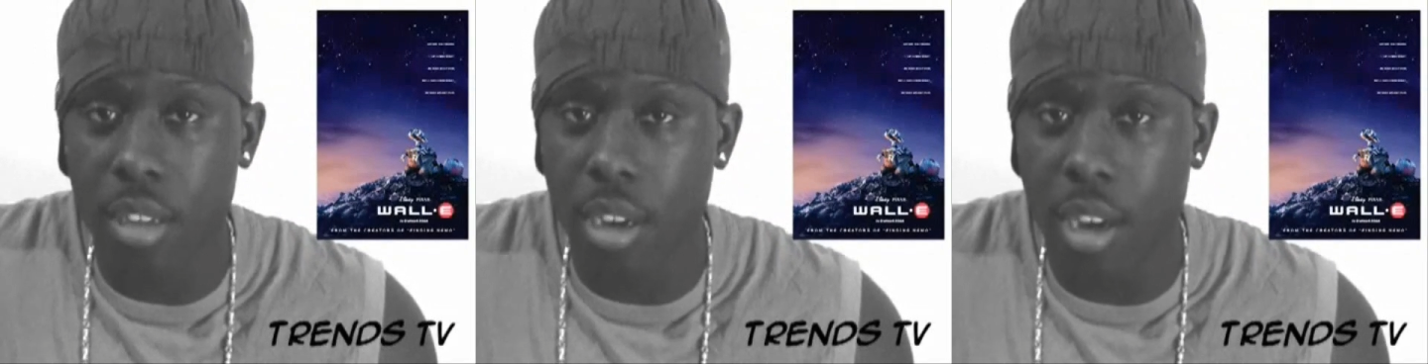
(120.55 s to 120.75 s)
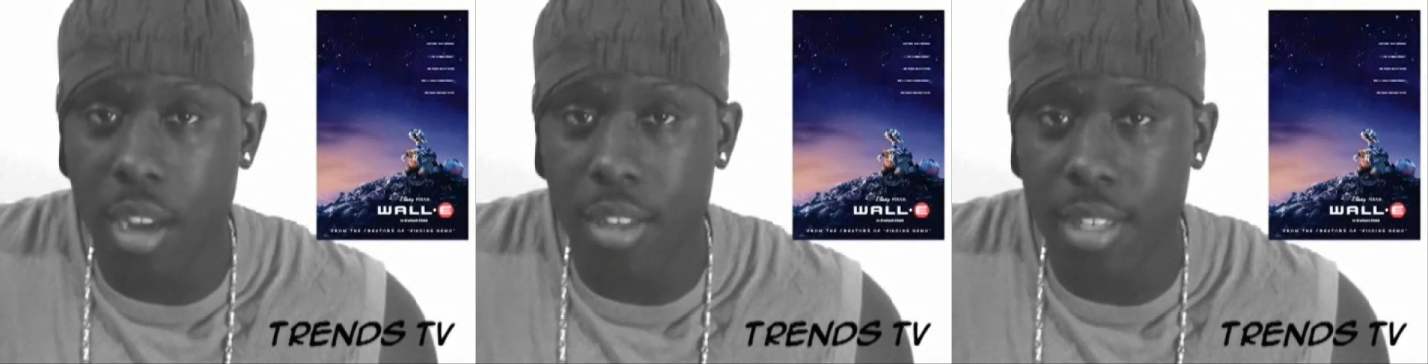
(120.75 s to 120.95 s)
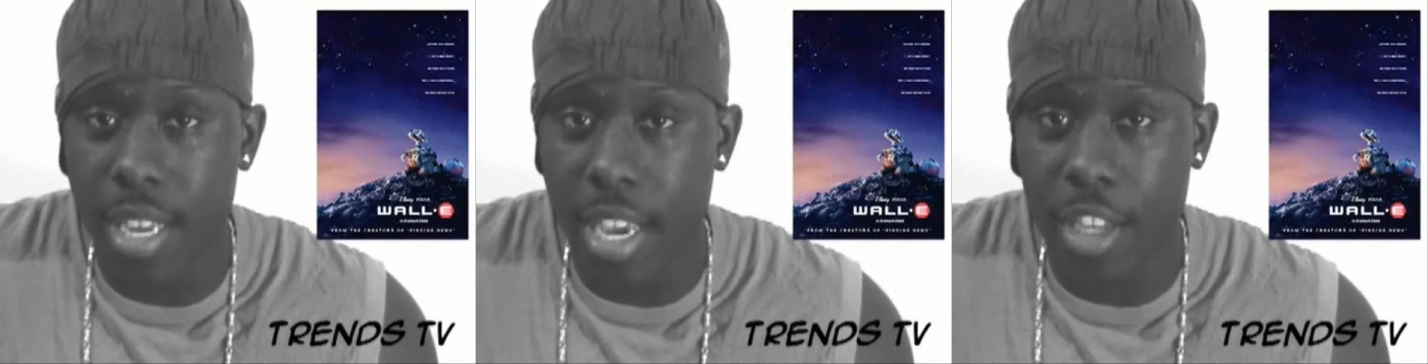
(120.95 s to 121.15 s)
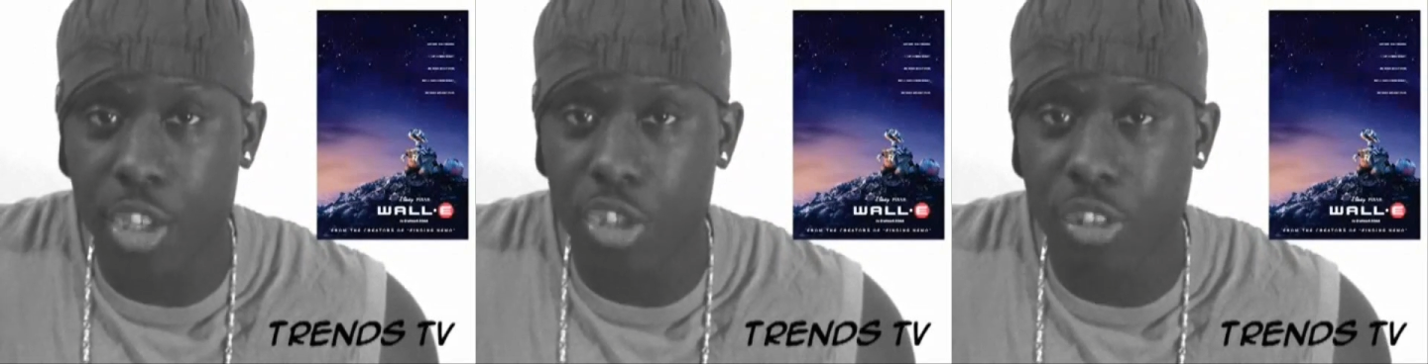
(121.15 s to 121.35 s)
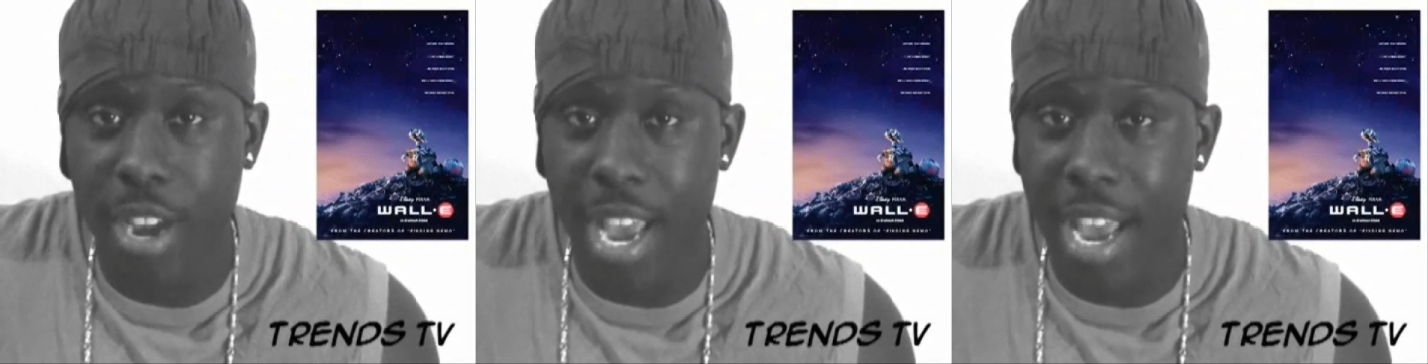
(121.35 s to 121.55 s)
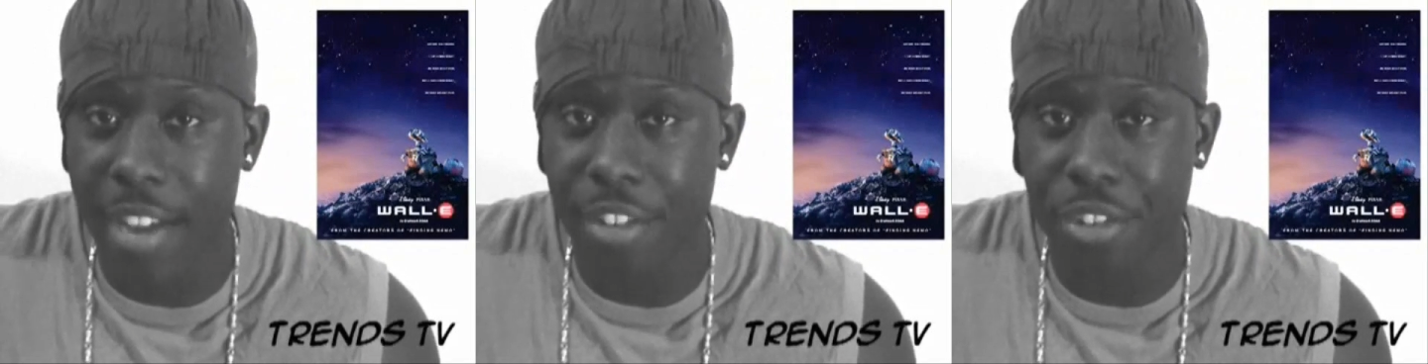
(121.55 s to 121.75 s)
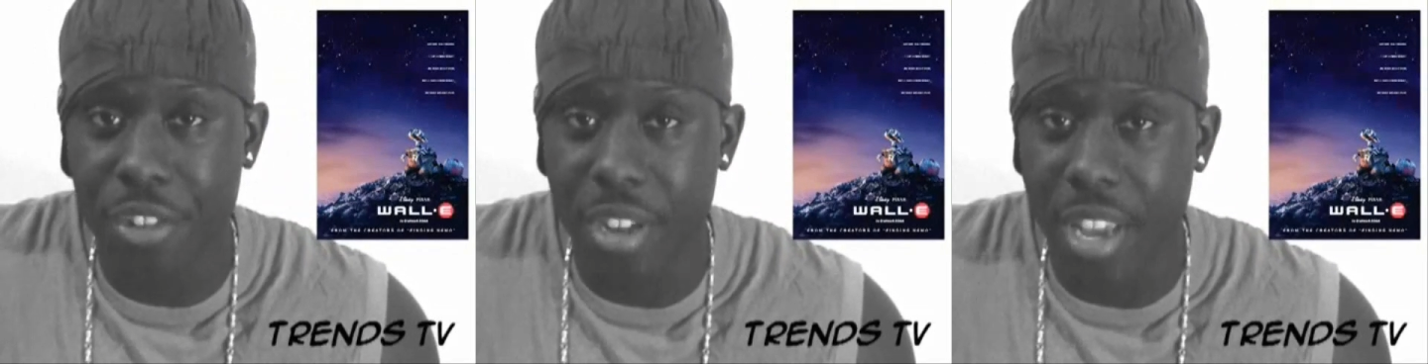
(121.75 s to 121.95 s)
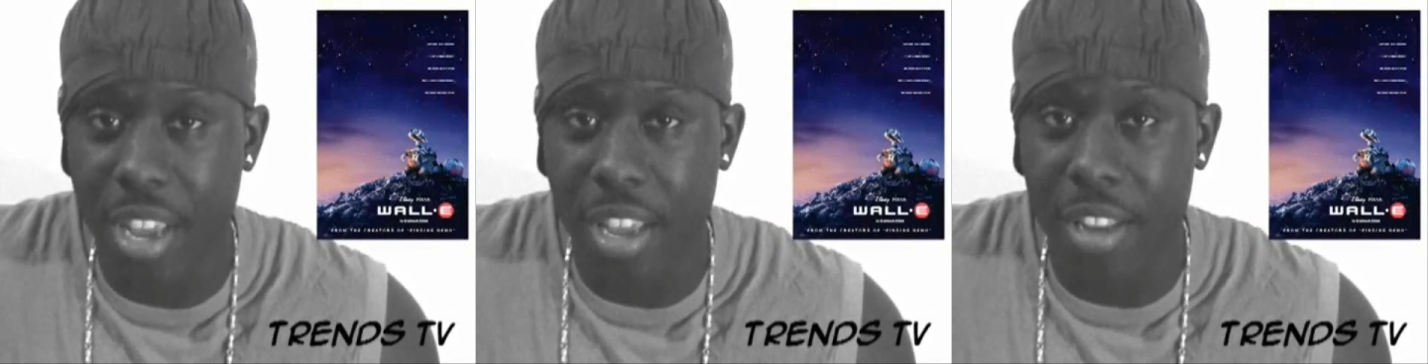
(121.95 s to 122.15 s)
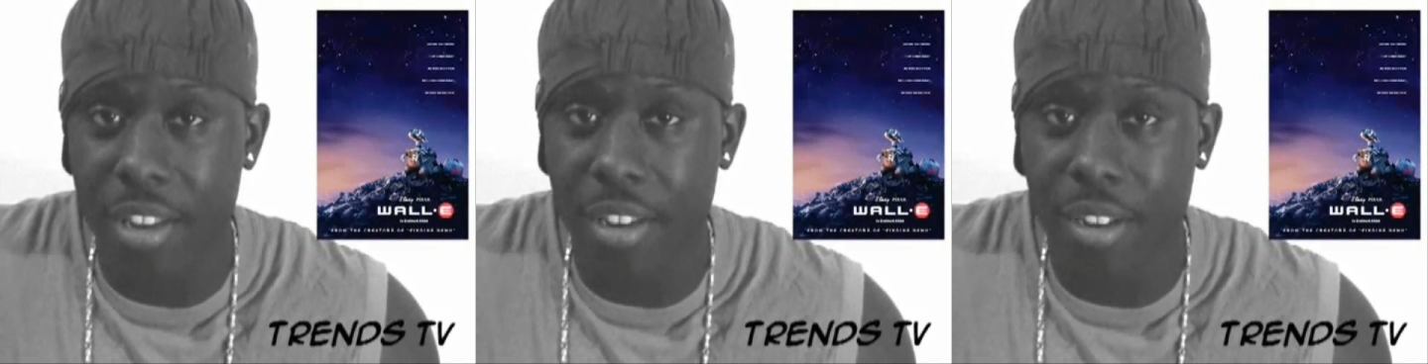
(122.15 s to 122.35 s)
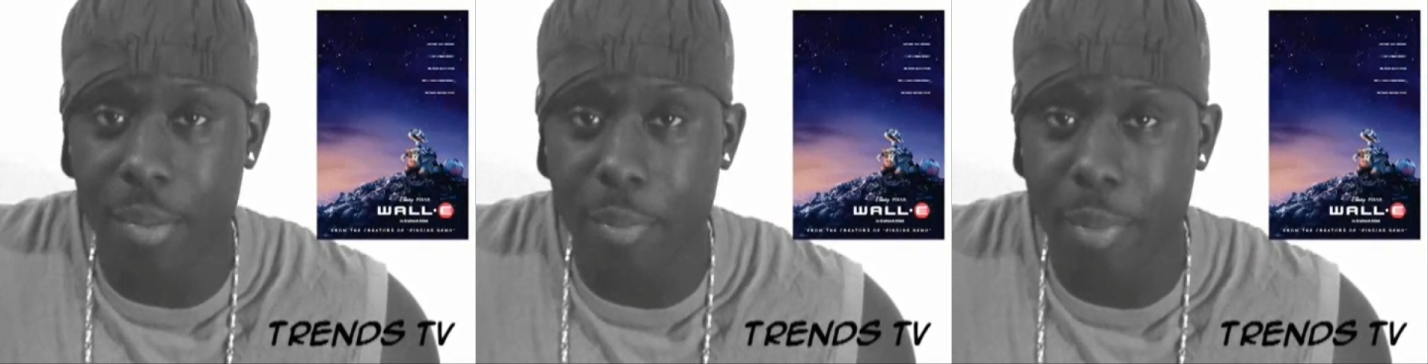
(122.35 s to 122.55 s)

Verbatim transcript: uh, takes trash and